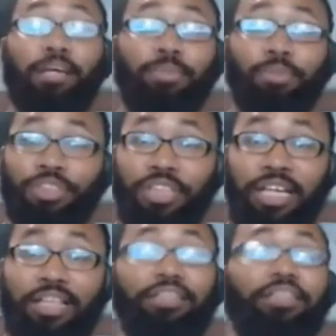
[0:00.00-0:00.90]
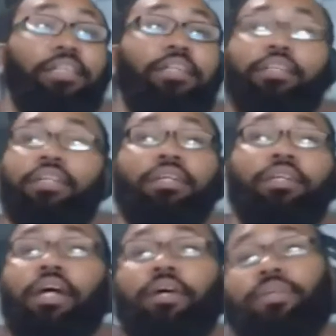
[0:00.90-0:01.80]
anatomical change,
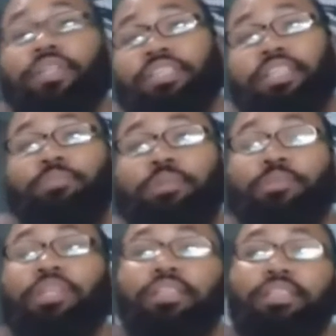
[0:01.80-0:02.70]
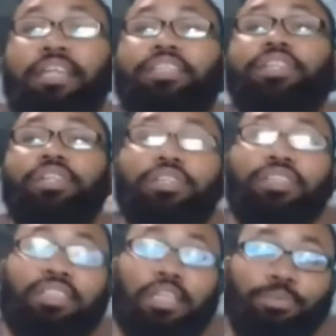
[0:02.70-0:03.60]
then they're not going to accept it because that's their
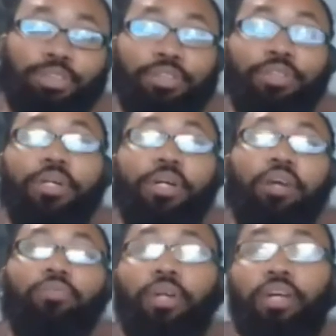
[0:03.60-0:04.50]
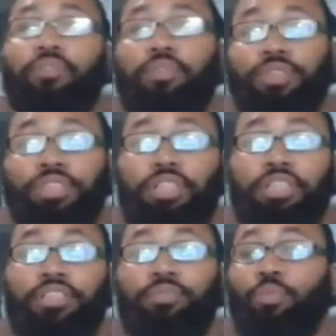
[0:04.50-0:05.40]
conception of what evolution
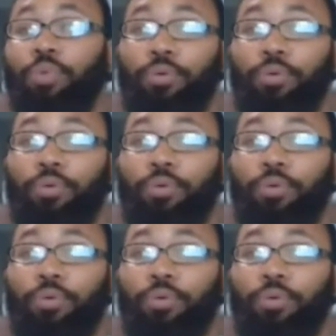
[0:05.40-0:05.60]
is: